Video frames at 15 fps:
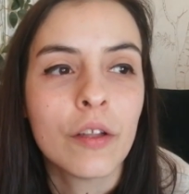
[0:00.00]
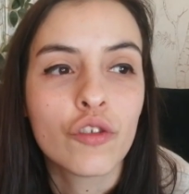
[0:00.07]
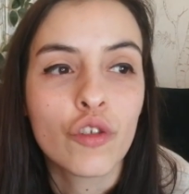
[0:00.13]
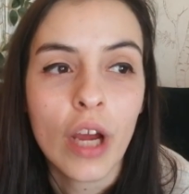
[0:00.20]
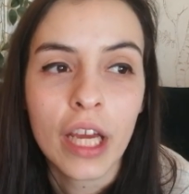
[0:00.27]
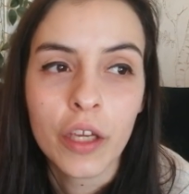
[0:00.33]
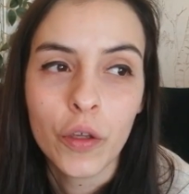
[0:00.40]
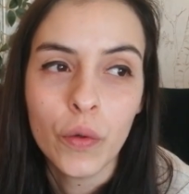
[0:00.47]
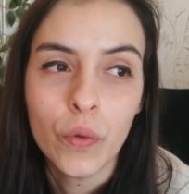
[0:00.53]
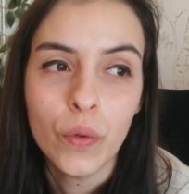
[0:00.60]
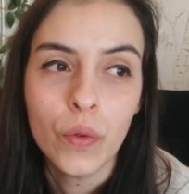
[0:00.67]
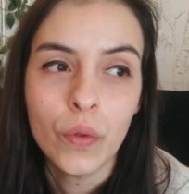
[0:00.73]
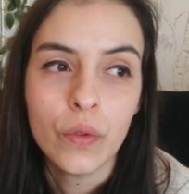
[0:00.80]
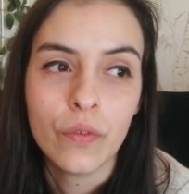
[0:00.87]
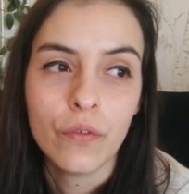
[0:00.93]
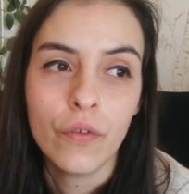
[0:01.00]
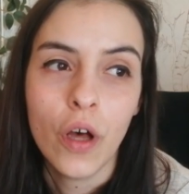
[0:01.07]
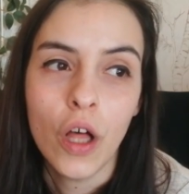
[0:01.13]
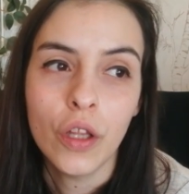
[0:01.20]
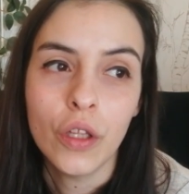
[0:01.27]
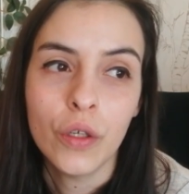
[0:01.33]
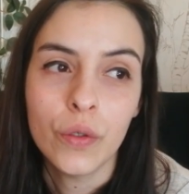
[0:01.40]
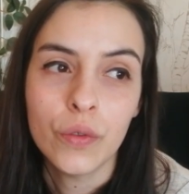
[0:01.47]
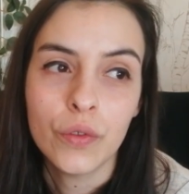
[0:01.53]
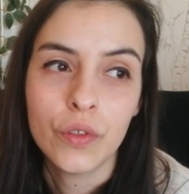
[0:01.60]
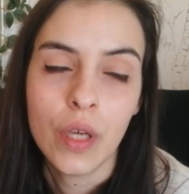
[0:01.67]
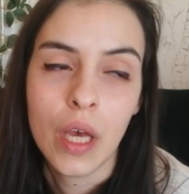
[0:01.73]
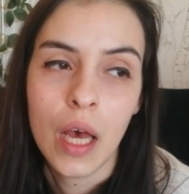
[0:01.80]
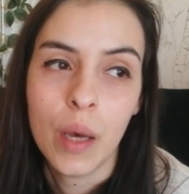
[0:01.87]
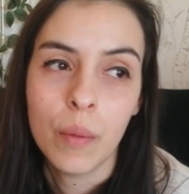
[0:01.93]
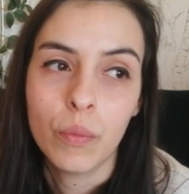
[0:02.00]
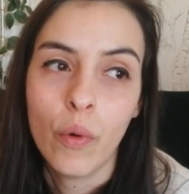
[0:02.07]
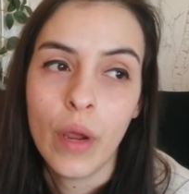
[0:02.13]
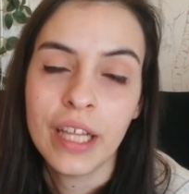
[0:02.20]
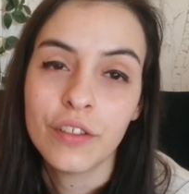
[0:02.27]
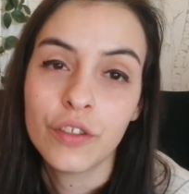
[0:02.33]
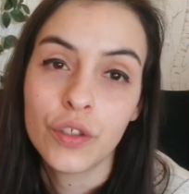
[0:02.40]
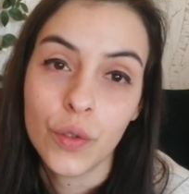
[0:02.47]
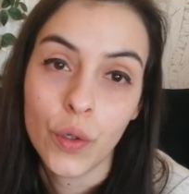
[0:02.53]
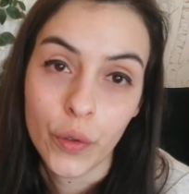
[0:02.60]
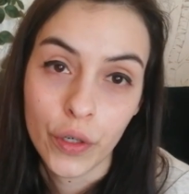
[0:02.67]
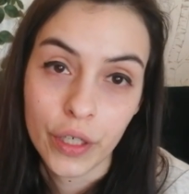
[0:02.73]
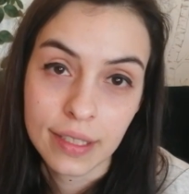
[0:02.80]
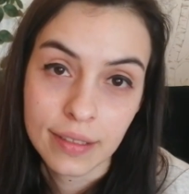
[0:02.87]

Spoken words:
Dracula follows Bram Stoker.